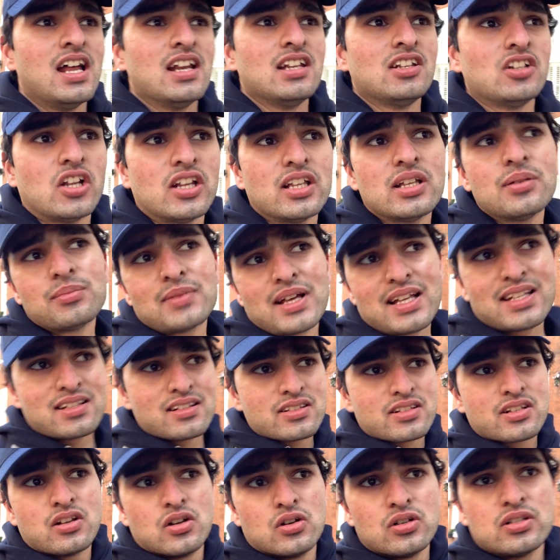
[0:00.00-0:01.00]
Nottingham
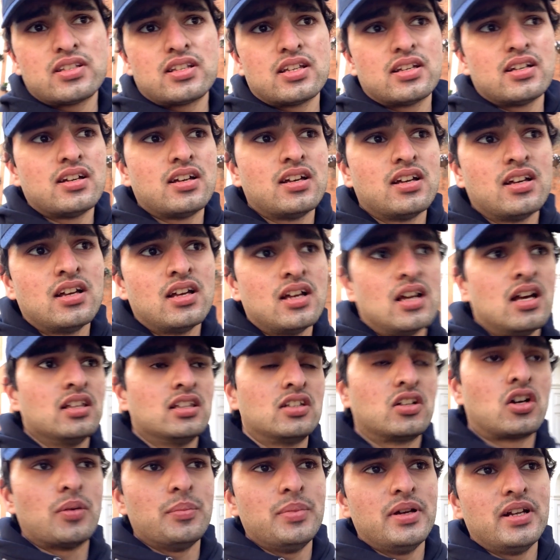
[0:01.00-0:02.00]
Castle's closed.
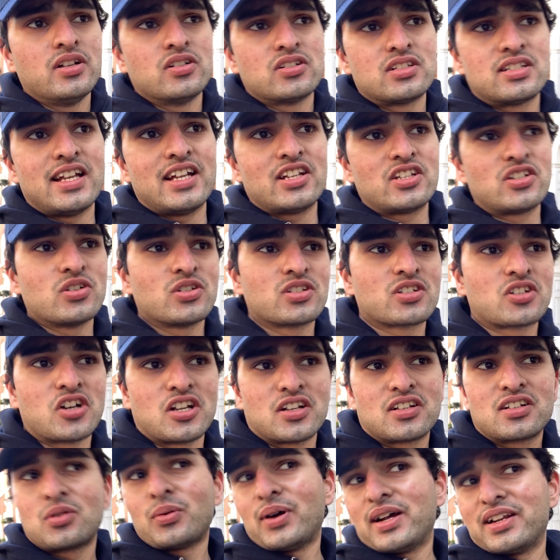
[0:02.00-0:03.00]
The Robin Hood statue has got
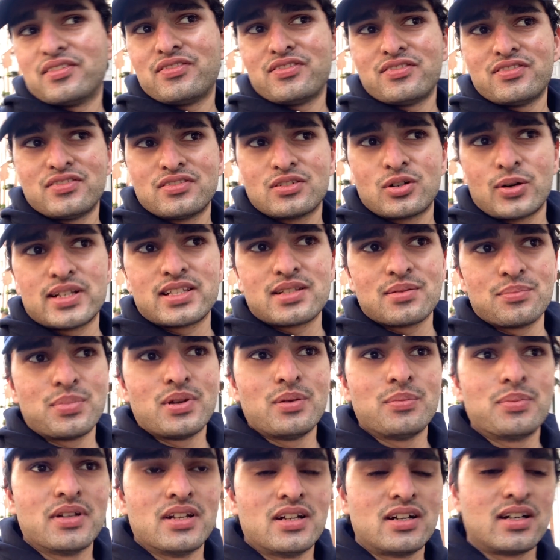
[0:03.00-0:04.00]
quite some
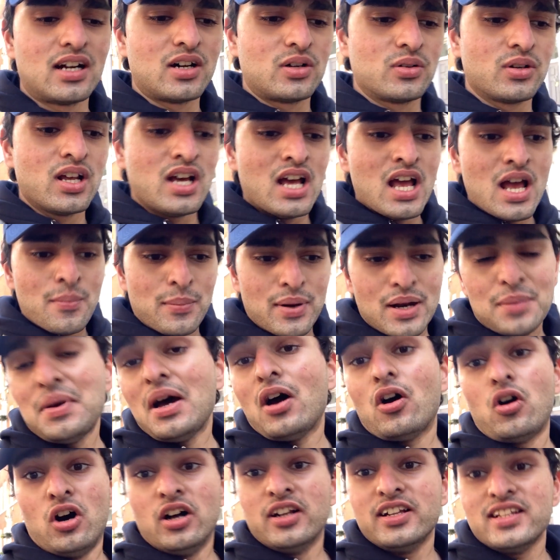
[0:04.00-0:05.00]
people around. But I'm
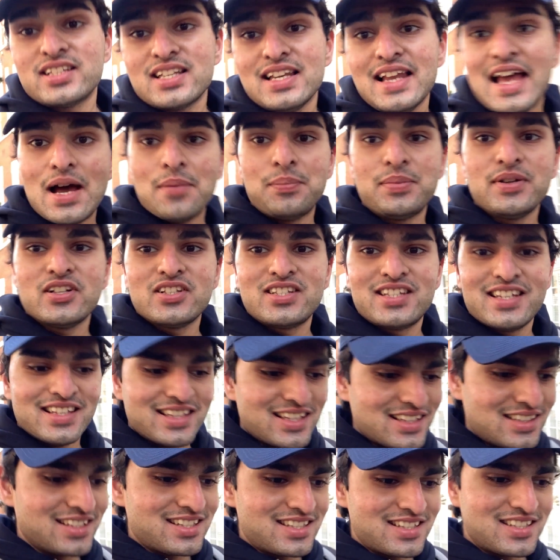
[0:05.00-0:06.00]
honestly happy to see
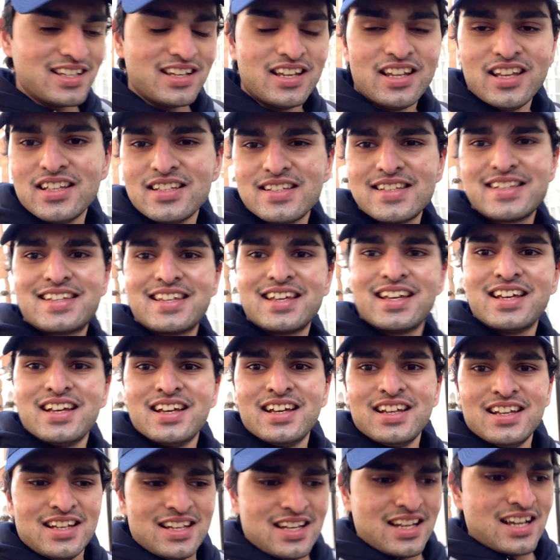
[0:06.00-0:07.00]
that the city is
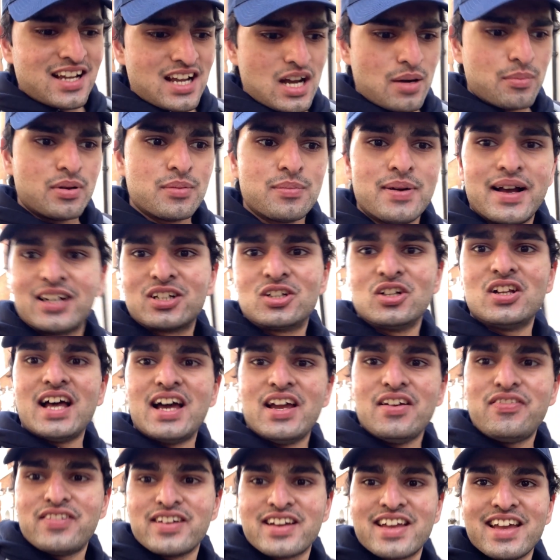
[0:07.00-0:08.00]
coming back to
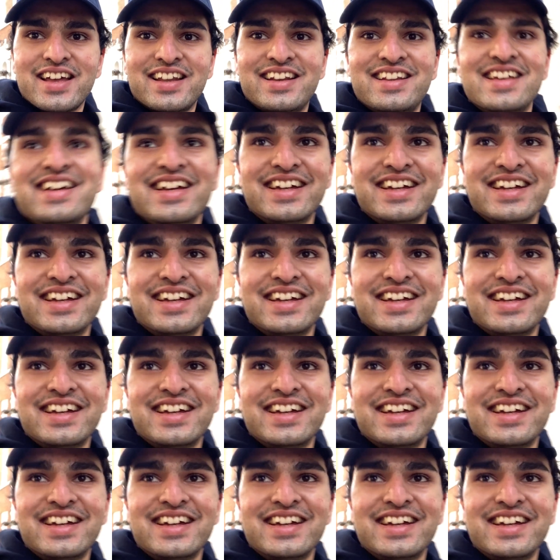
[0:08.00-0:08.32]
life again.